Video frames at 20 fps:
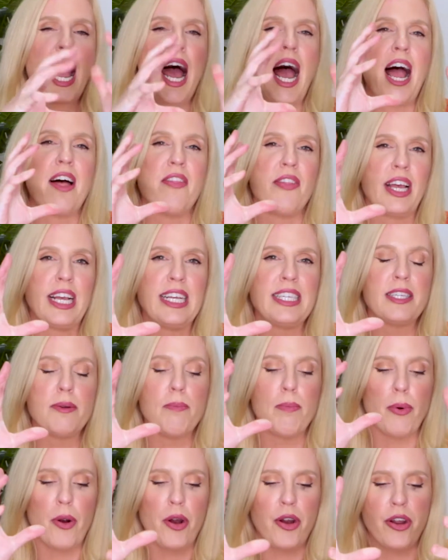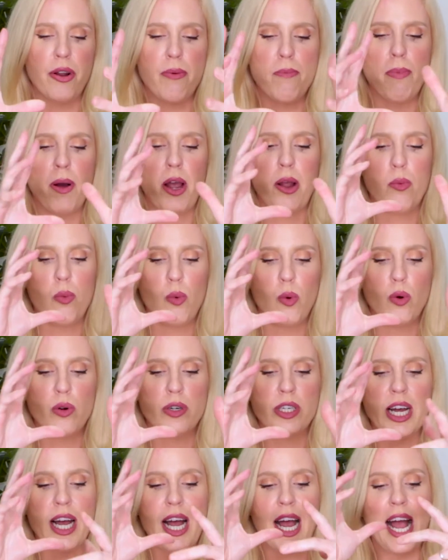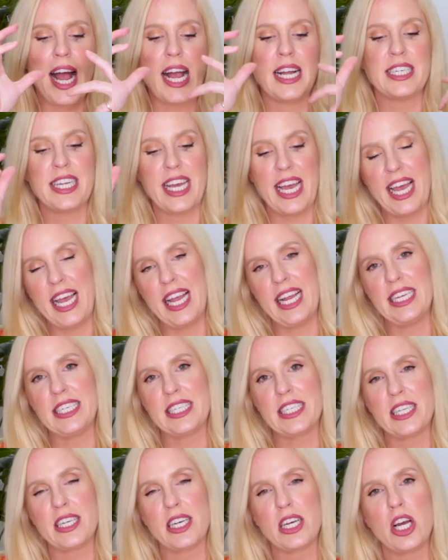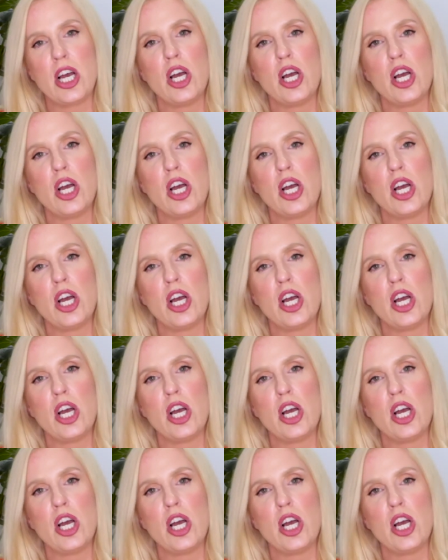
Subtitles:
and these are broken by water and heat.